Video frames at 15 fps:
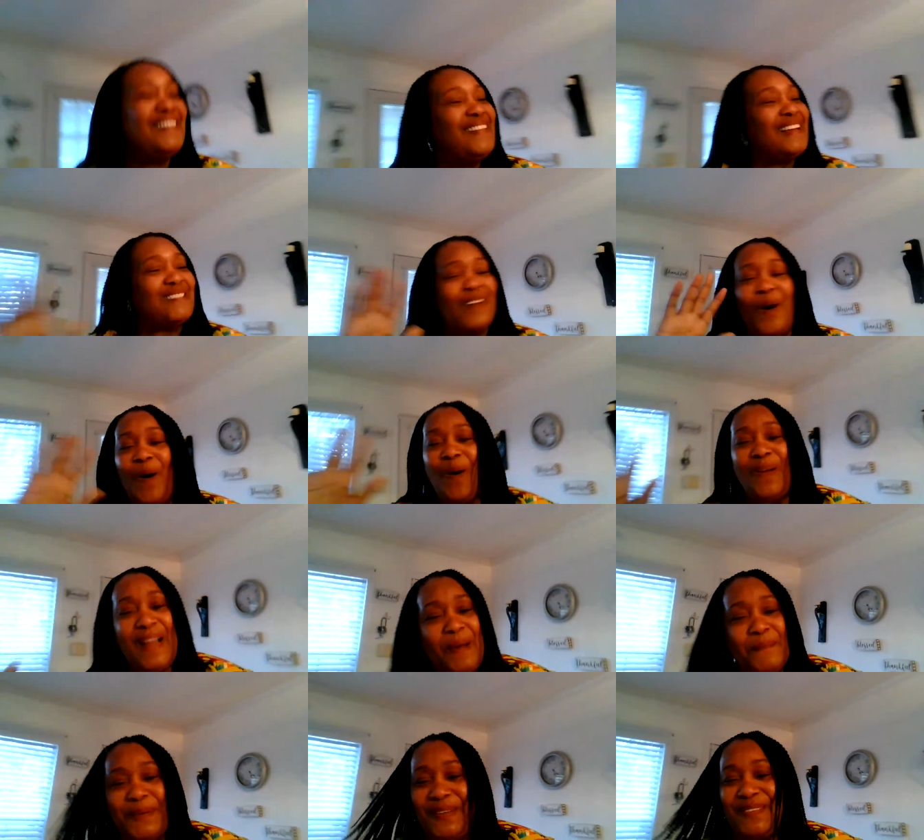That's all
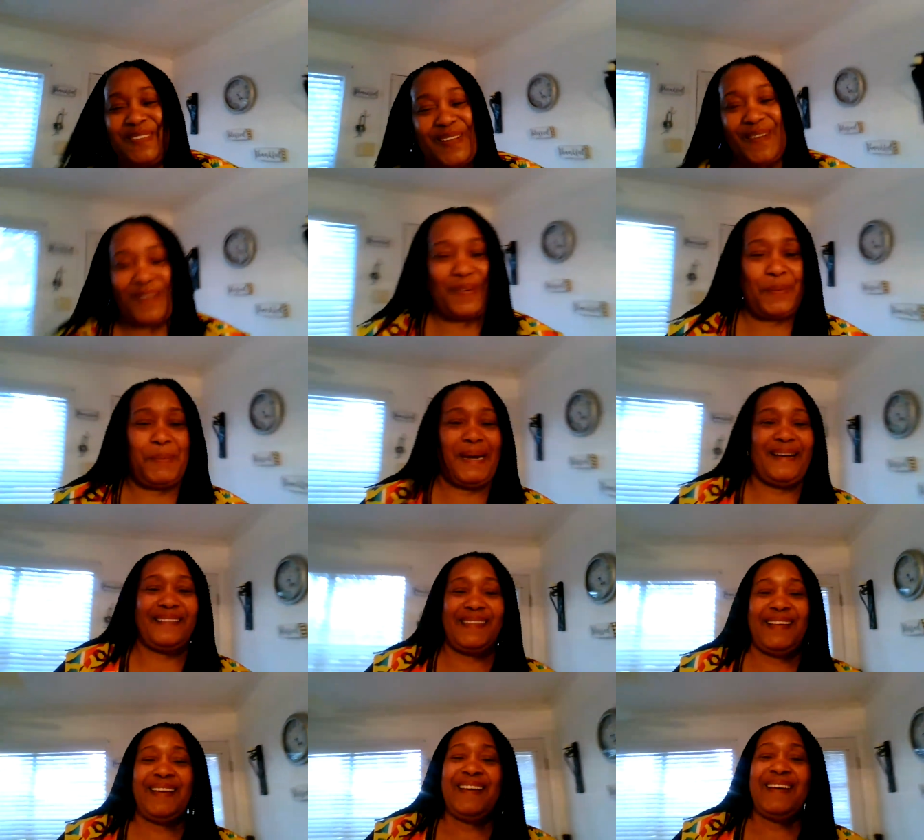I'm concerned
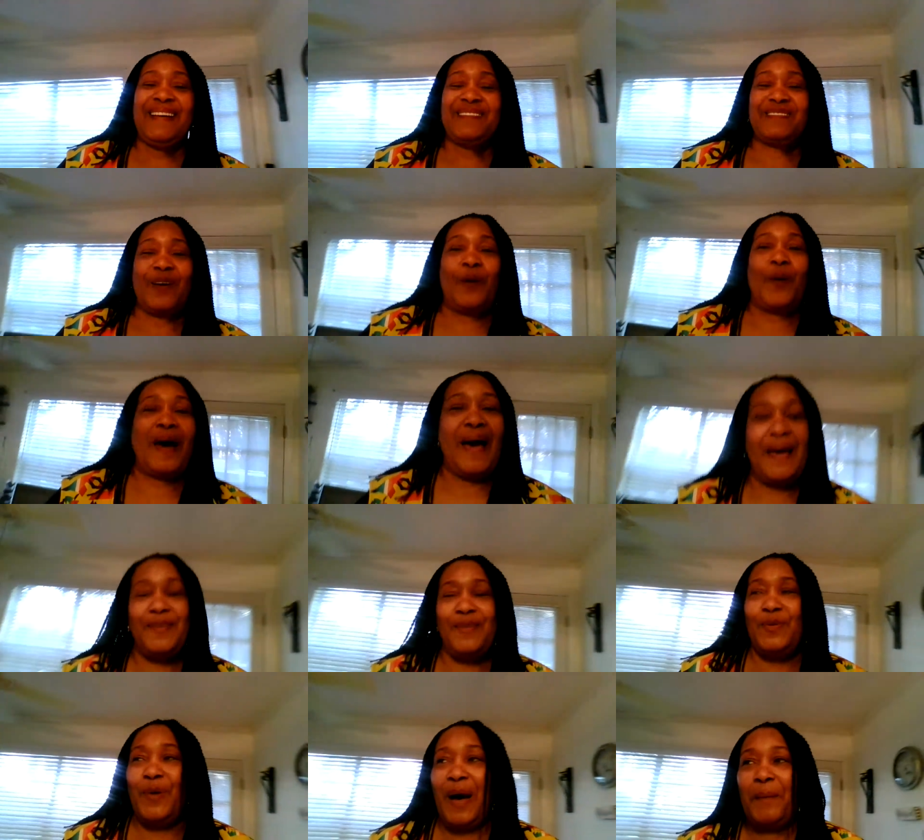about. So, I
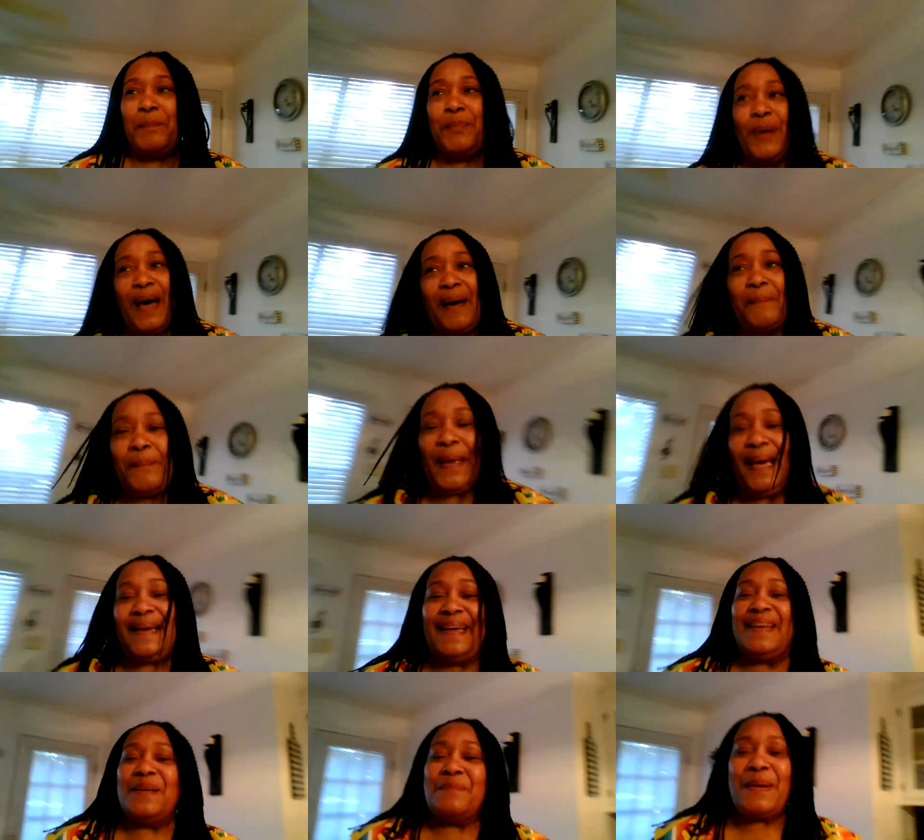pat
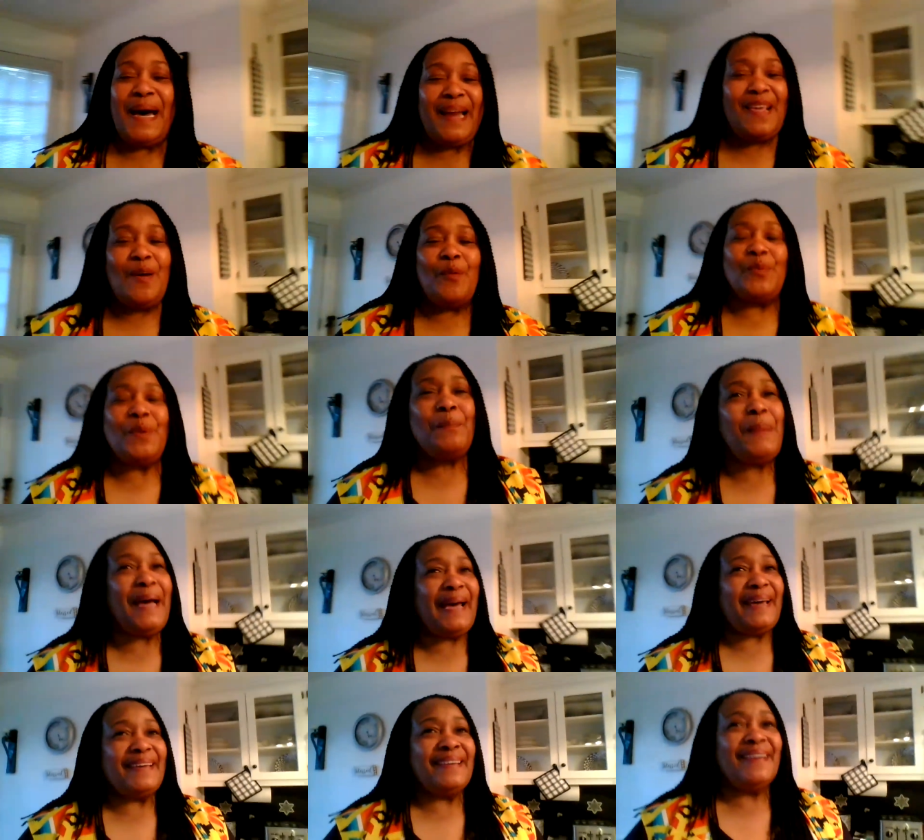anybody on the
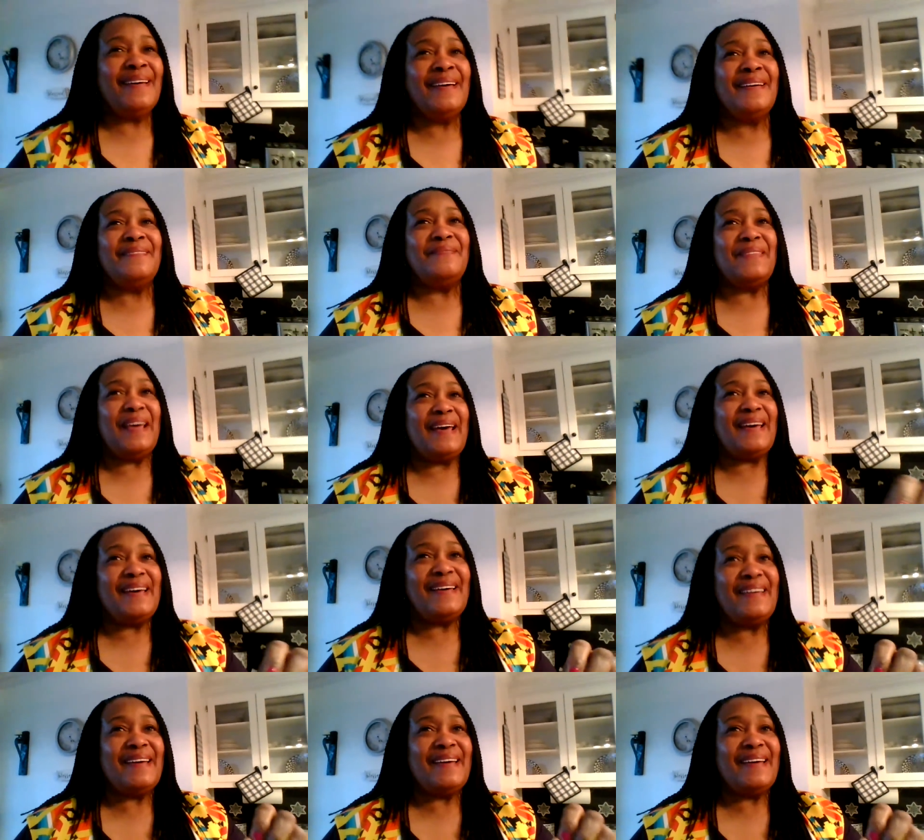back that